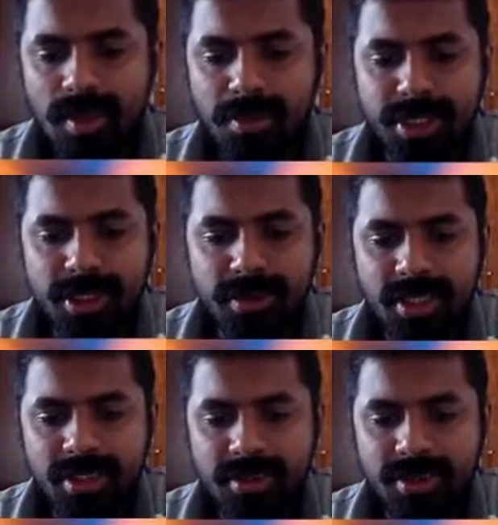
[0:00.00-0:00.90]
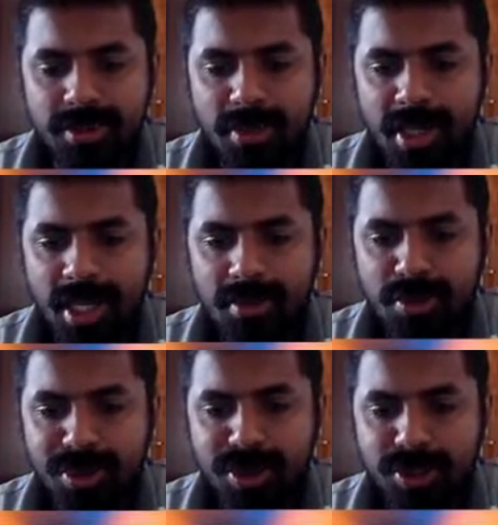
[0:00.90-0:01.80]
Bishop d3 would be a bad
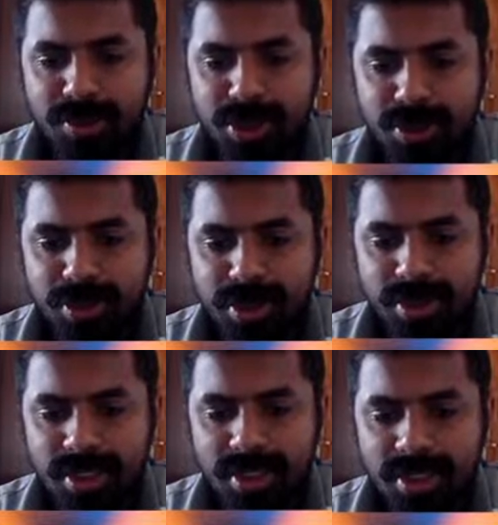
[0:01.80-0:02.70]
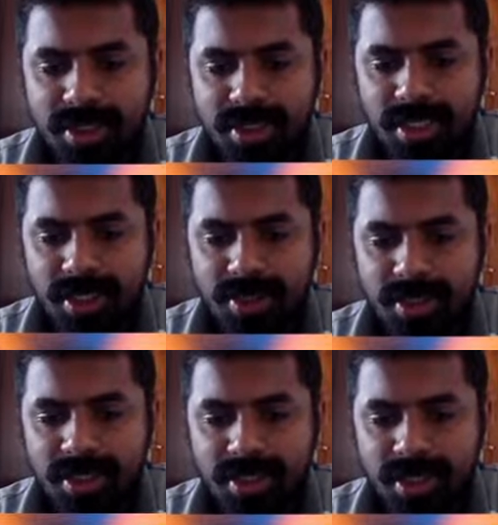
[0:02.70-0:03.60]
move because bishop into d3, c into
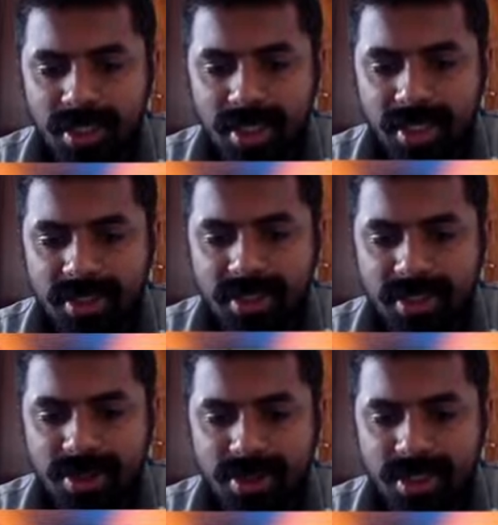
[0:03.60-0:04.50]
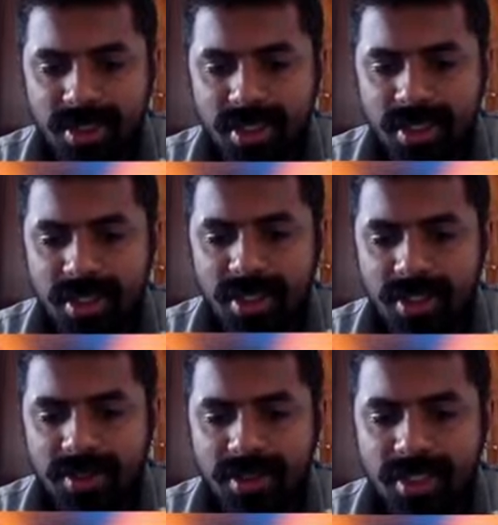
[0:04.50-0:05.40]
d3, and knight c2 check,
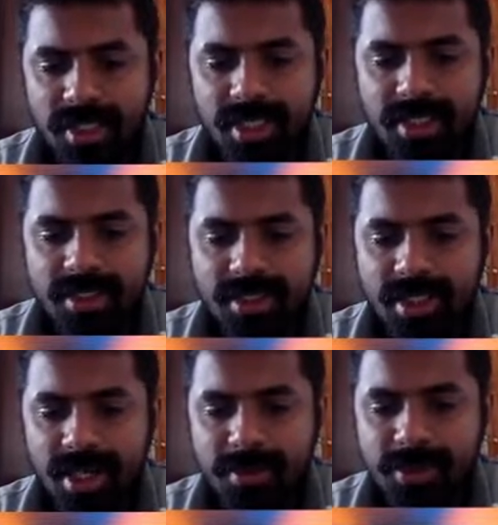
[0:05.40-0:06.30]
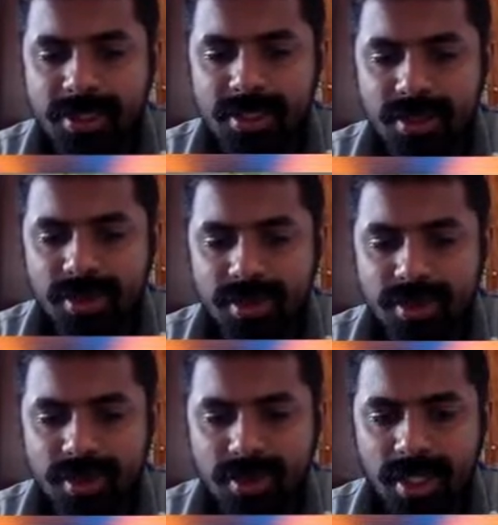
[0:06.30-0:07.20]
which attacks and captures the rook.
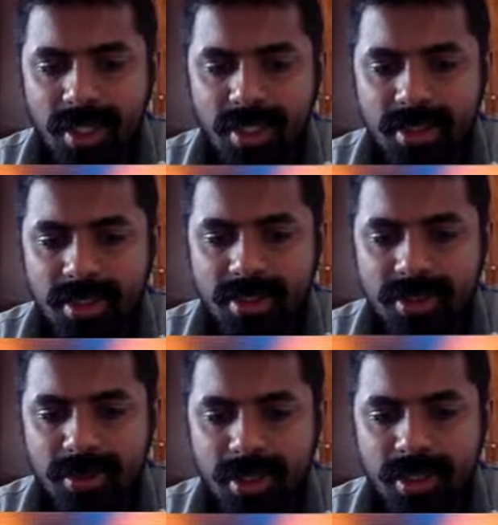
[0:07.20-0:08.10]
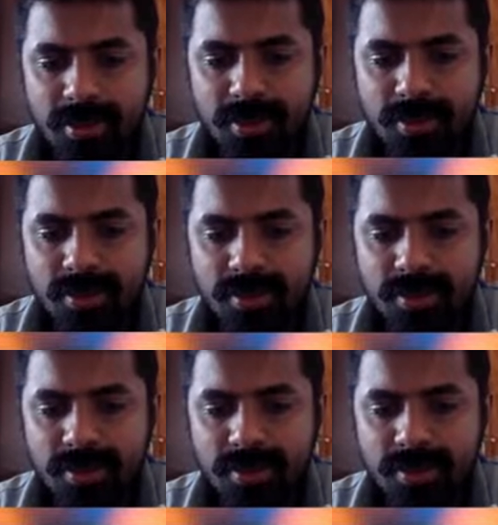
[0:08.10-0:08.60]
So knight a3 is a better move.